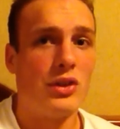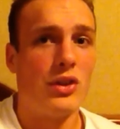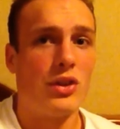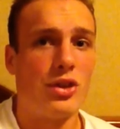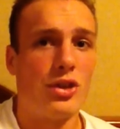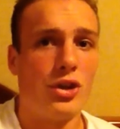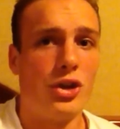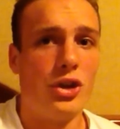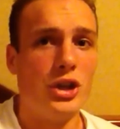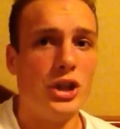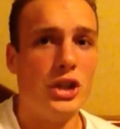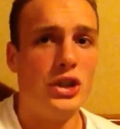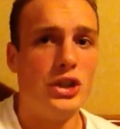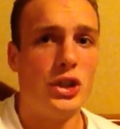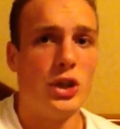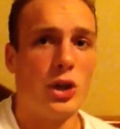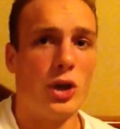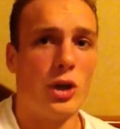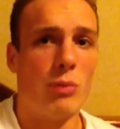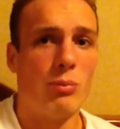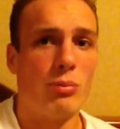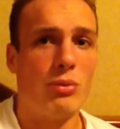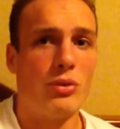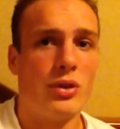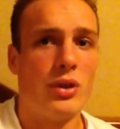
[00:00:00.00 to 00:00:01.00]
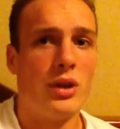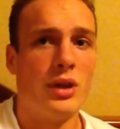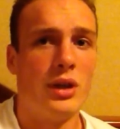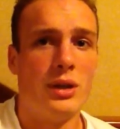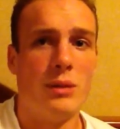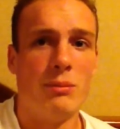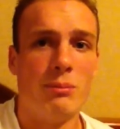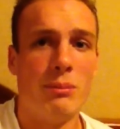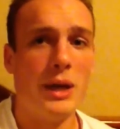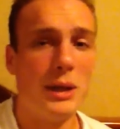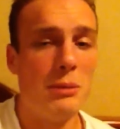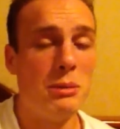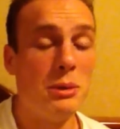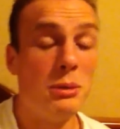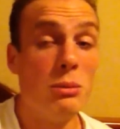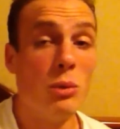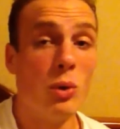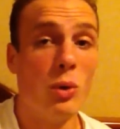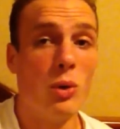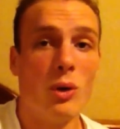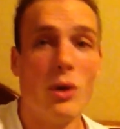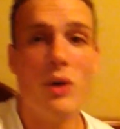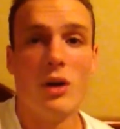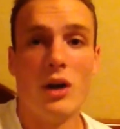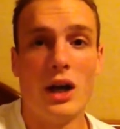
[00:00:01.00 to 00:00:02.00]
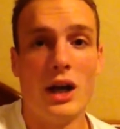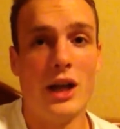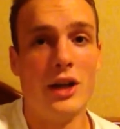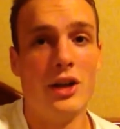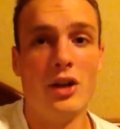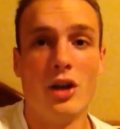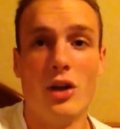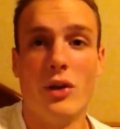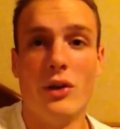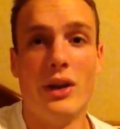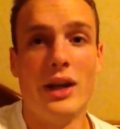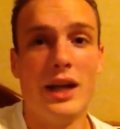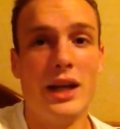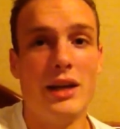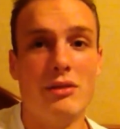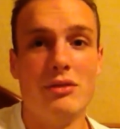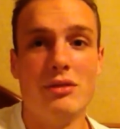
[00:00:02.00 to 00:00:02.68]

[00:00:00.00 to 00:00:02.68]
to 30 shops, maybe more, I don't know.